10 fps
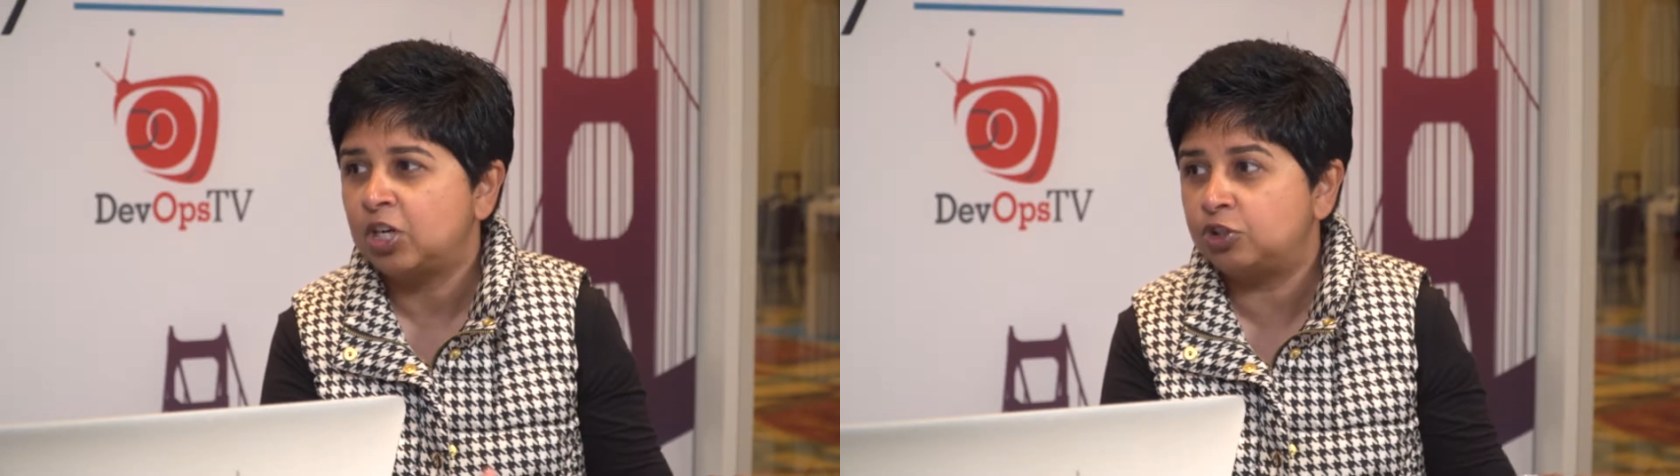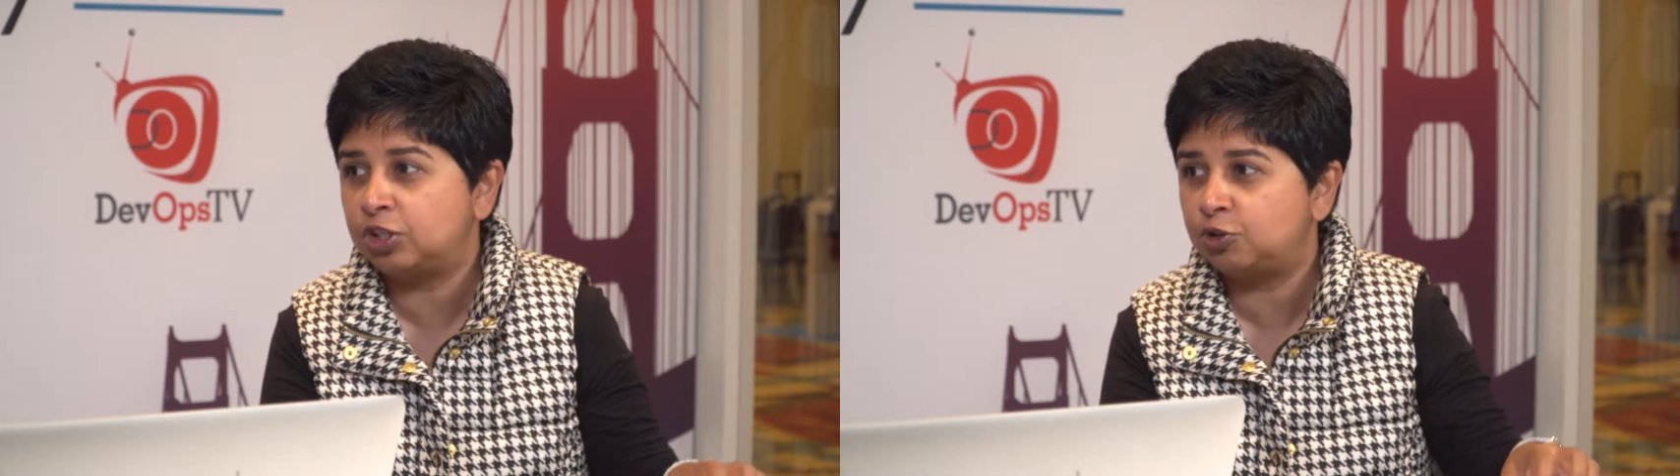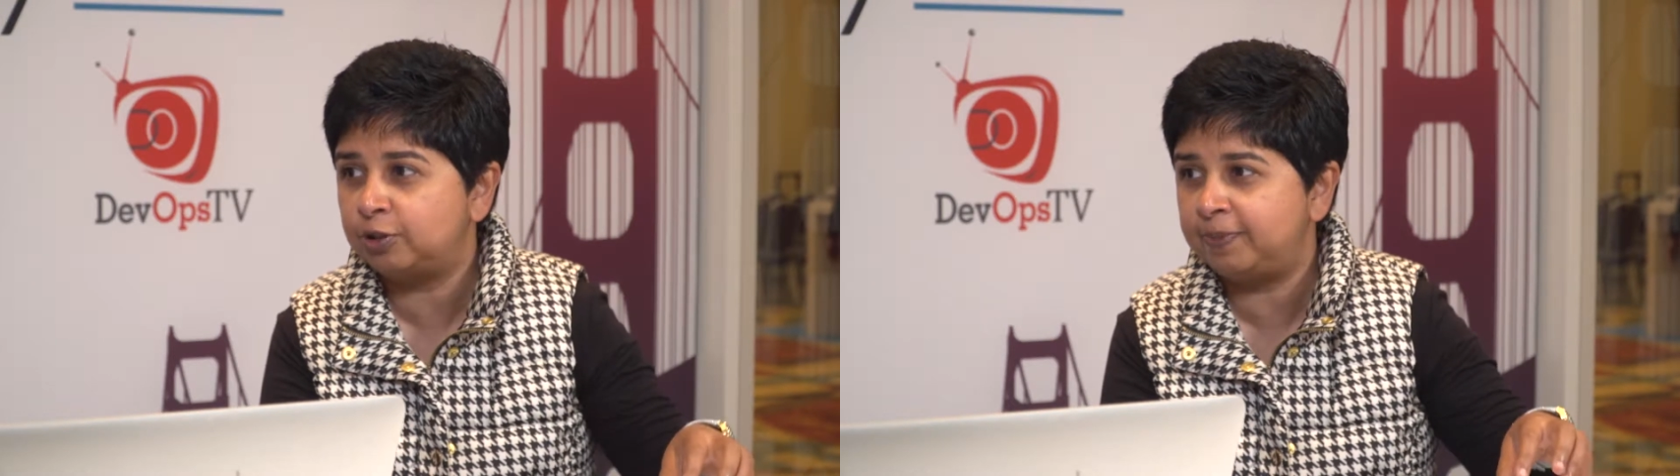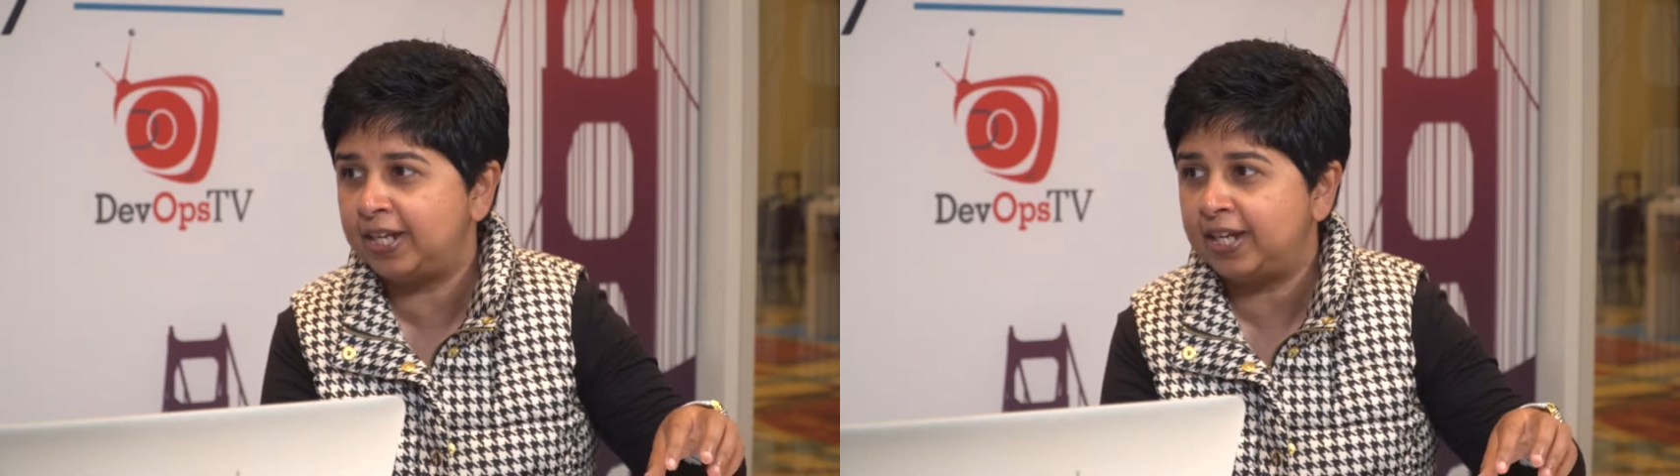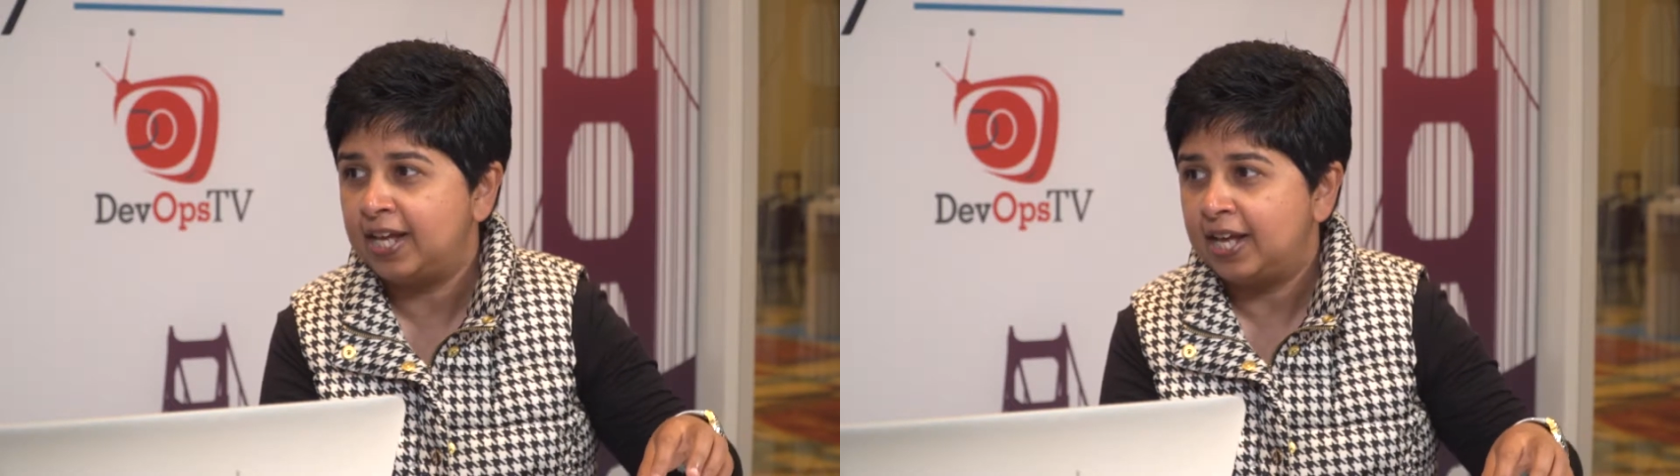So it could
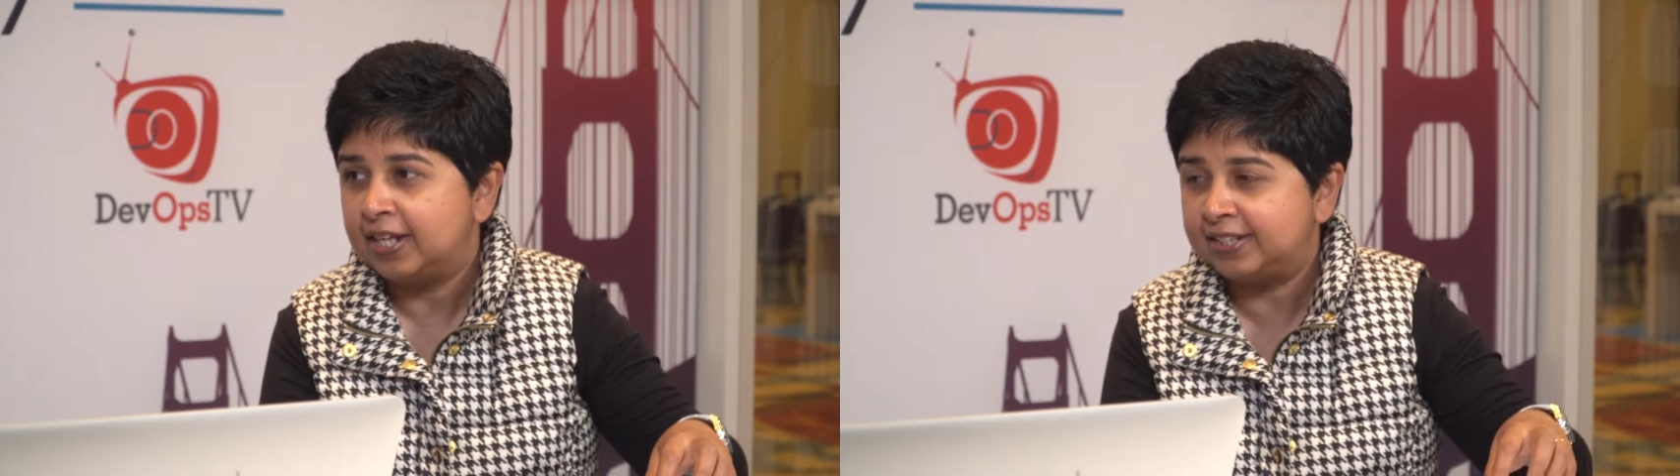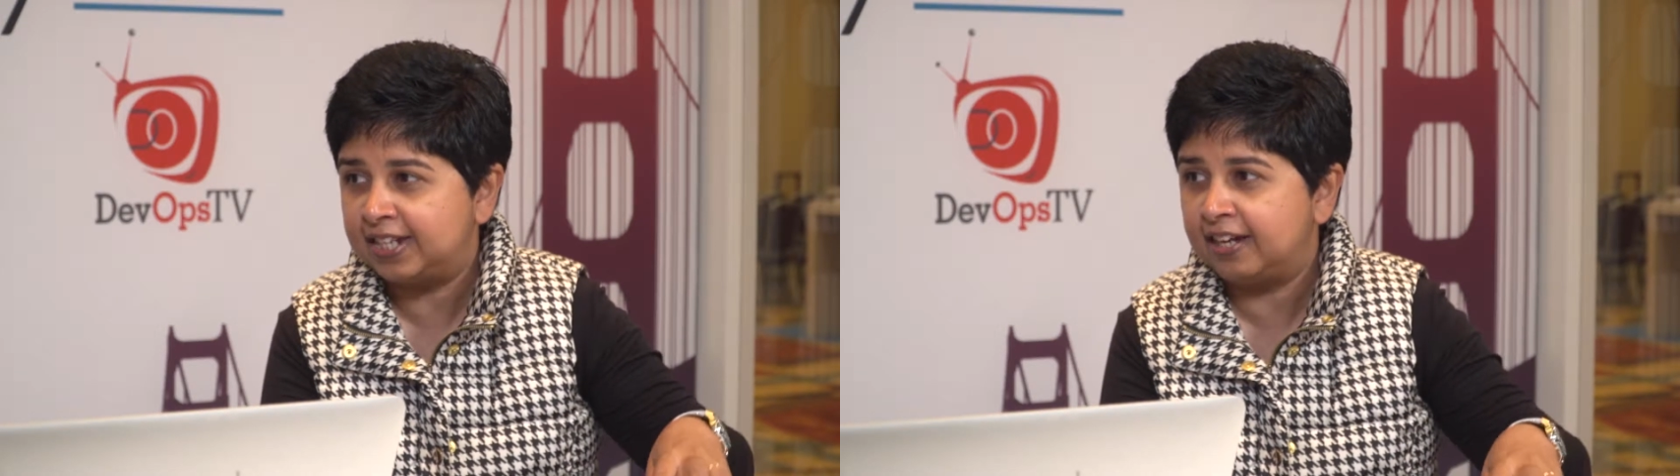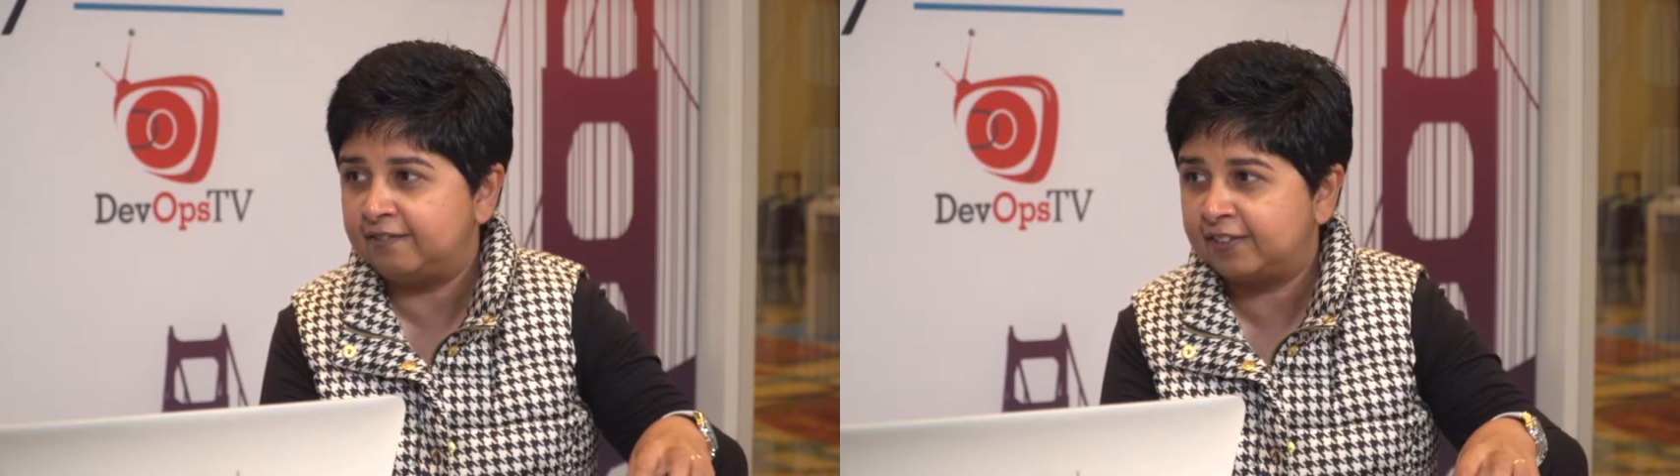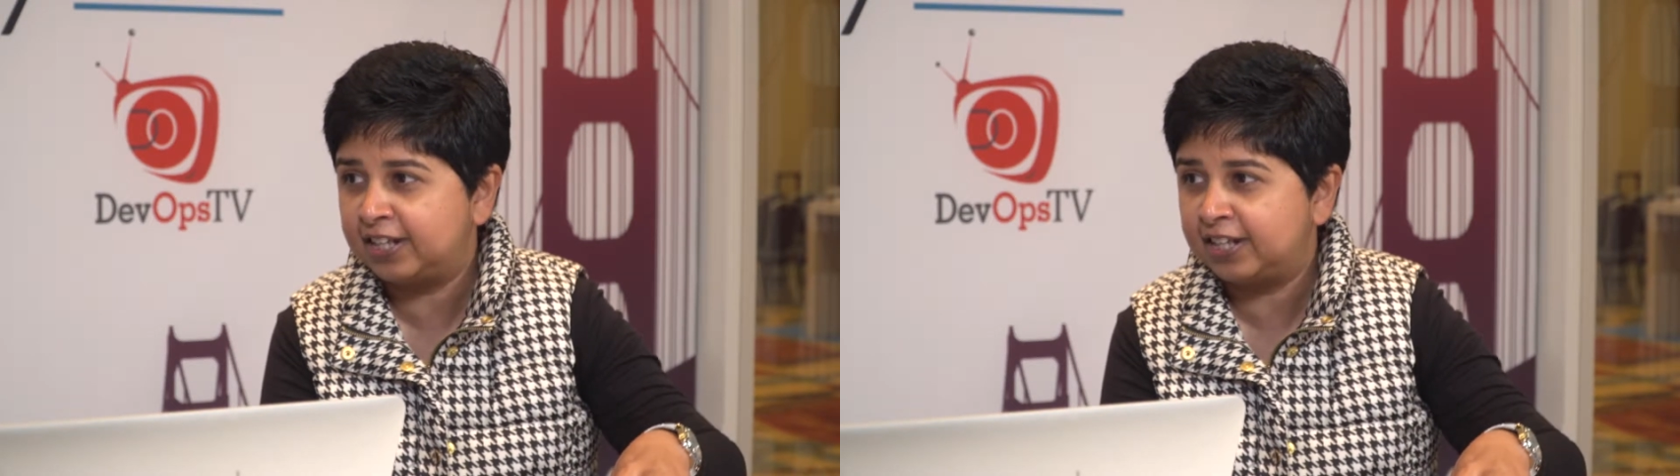be Dev,